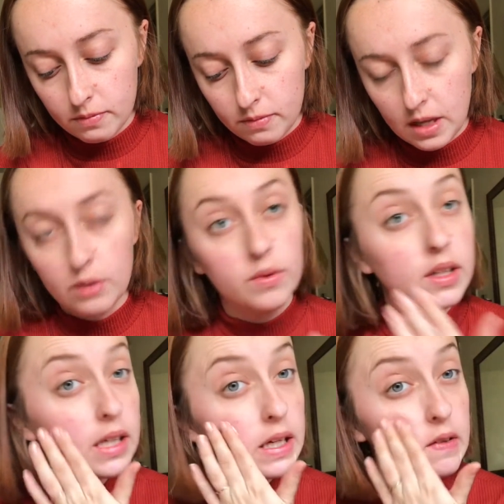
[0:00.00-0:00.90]
it
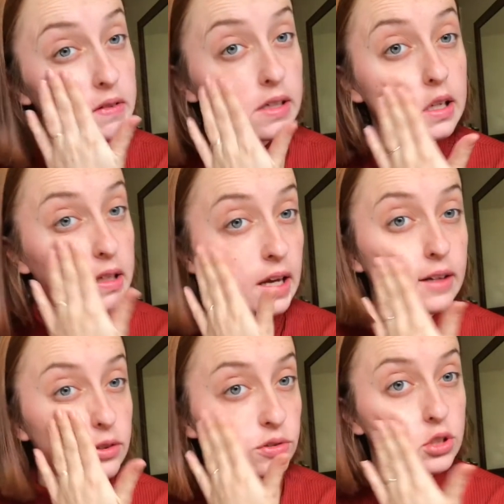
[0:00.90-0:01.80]
really gives a
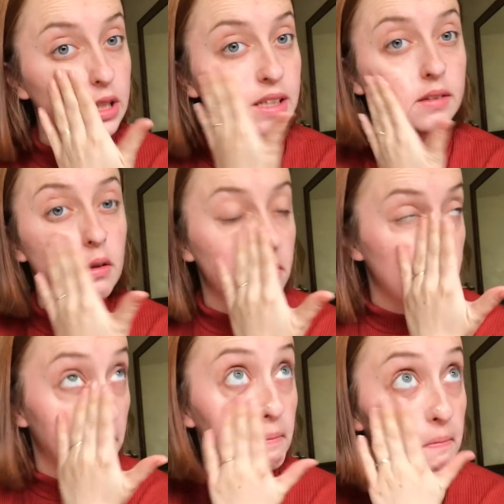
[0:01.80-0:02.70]
natural sheen
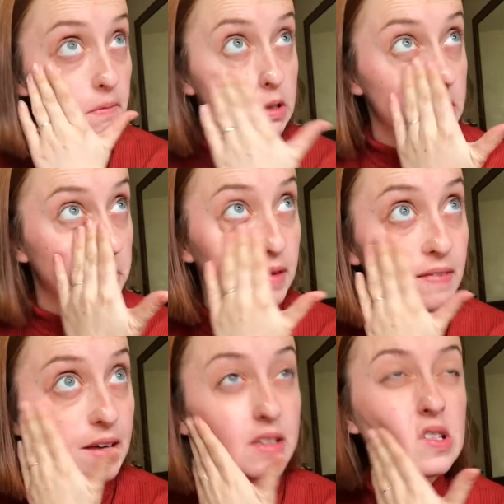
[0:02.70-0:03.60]
to my
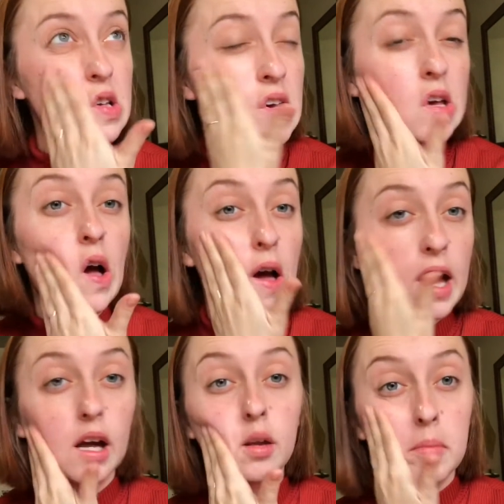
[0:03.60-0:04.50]
face,
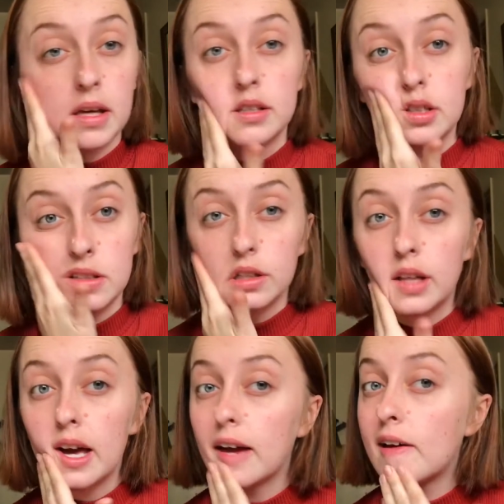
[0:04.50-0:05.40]
and it makes it look
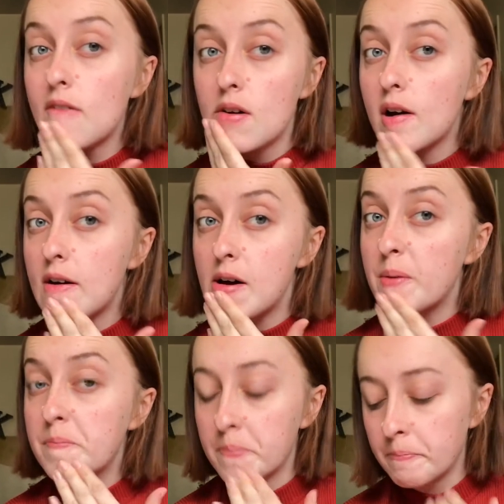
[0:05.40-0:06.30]
like I